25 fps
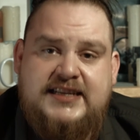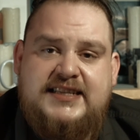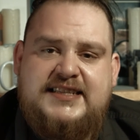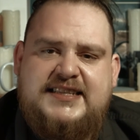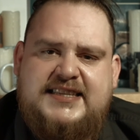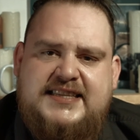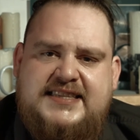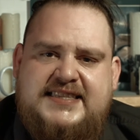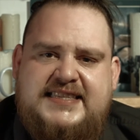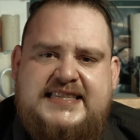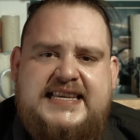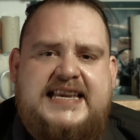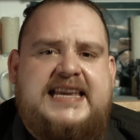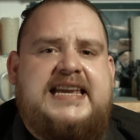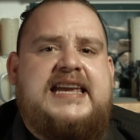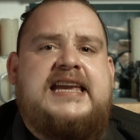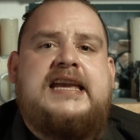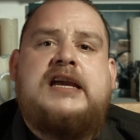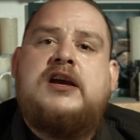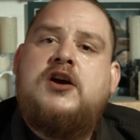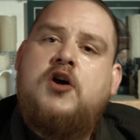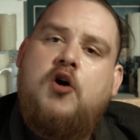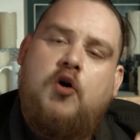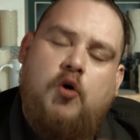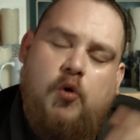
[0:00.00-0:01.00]
to
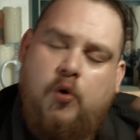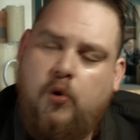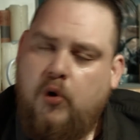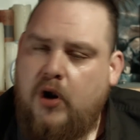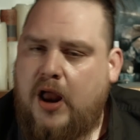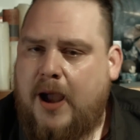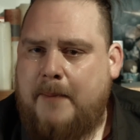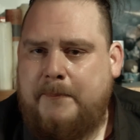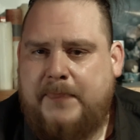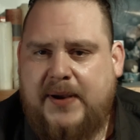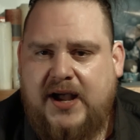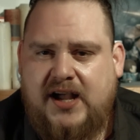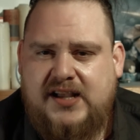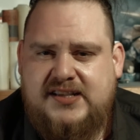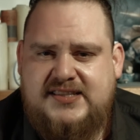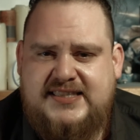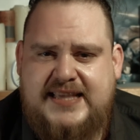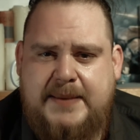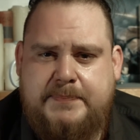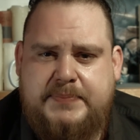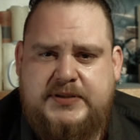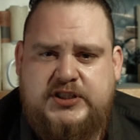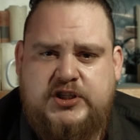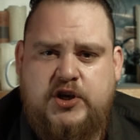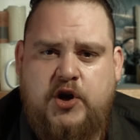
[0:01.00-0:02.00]
see all our past
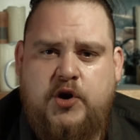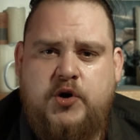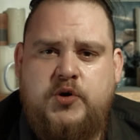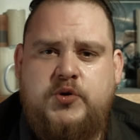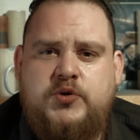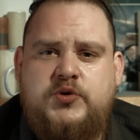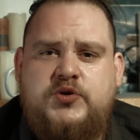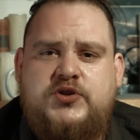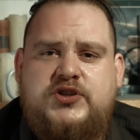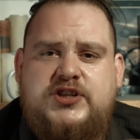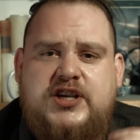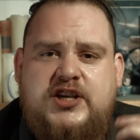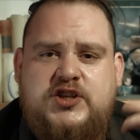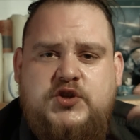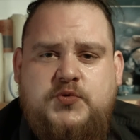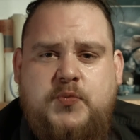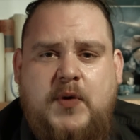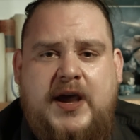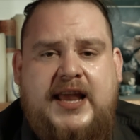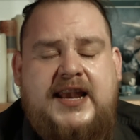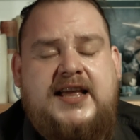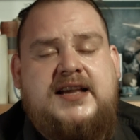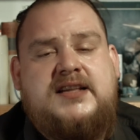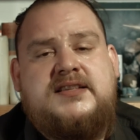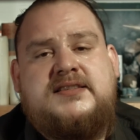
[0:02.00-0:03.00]
episodes, as
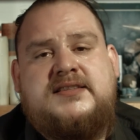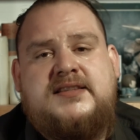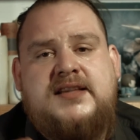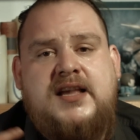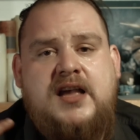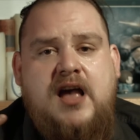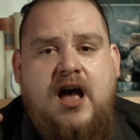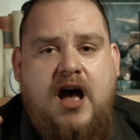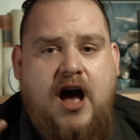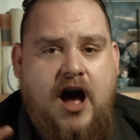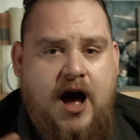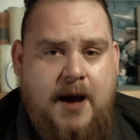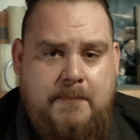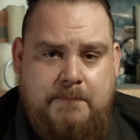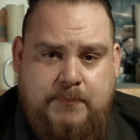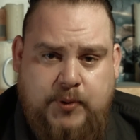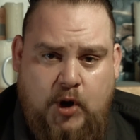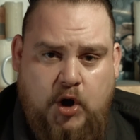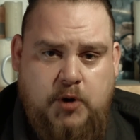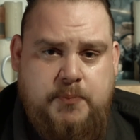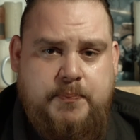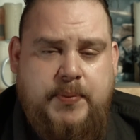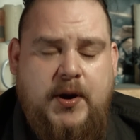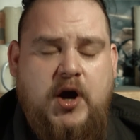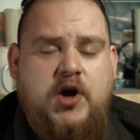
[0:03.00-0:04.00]
well as our
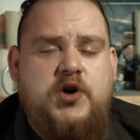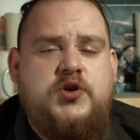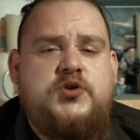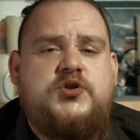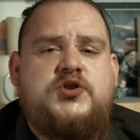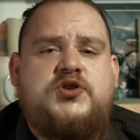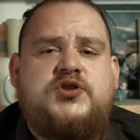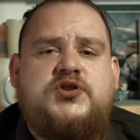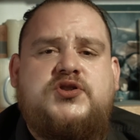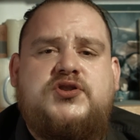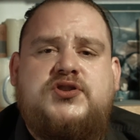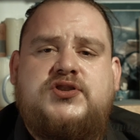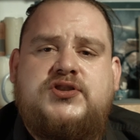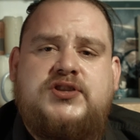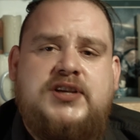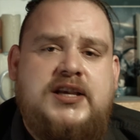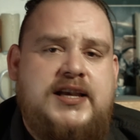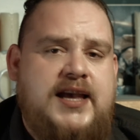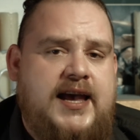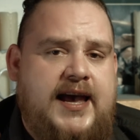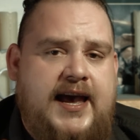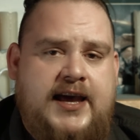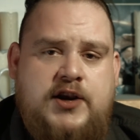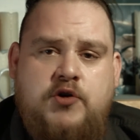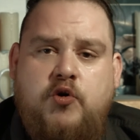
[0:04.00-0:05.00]
blog posts
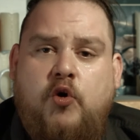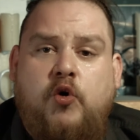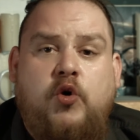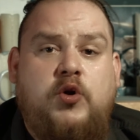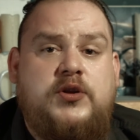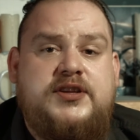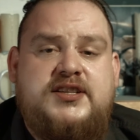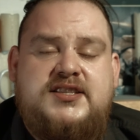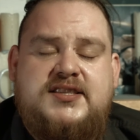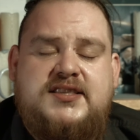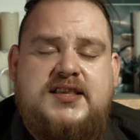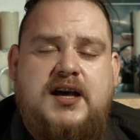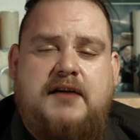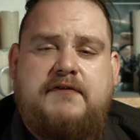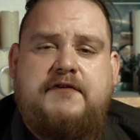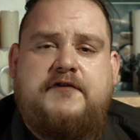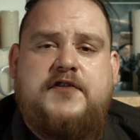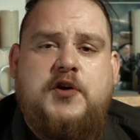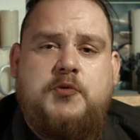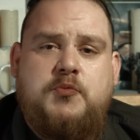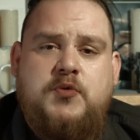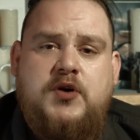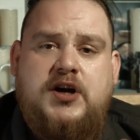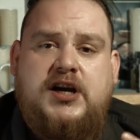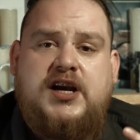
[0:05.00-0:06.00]
and all the stuff
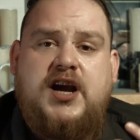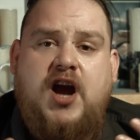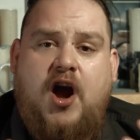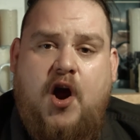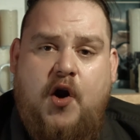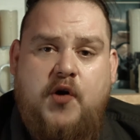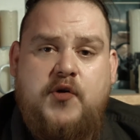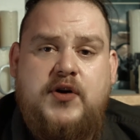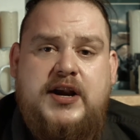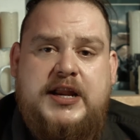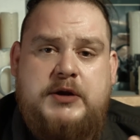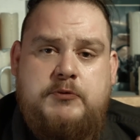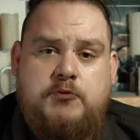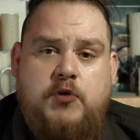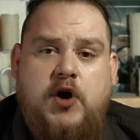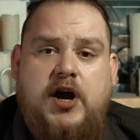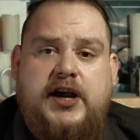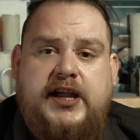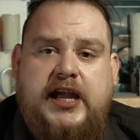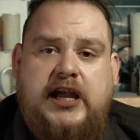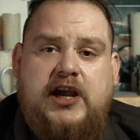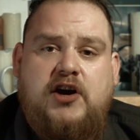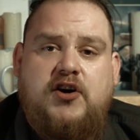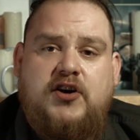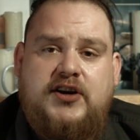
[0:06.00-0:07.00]
that we're currently
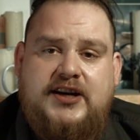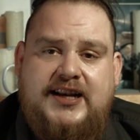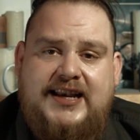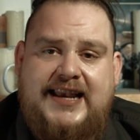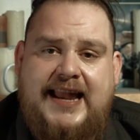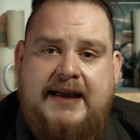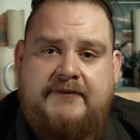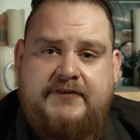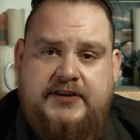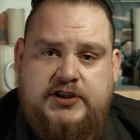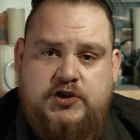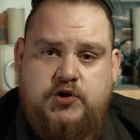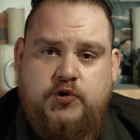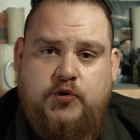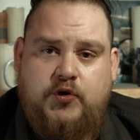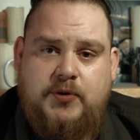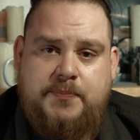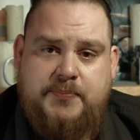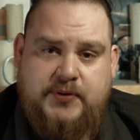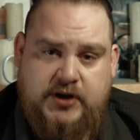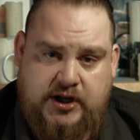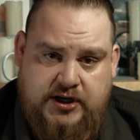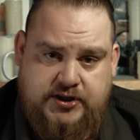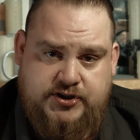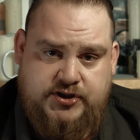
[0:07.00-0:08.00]
working on at La Victoria
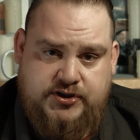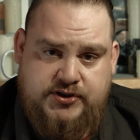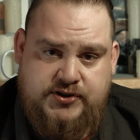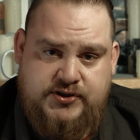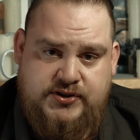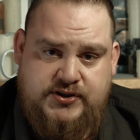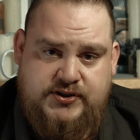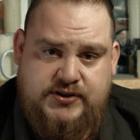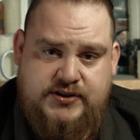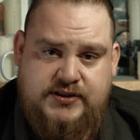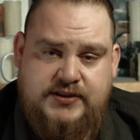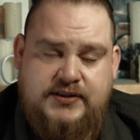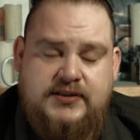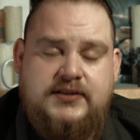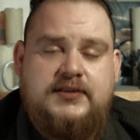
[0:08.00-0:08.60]
Productions.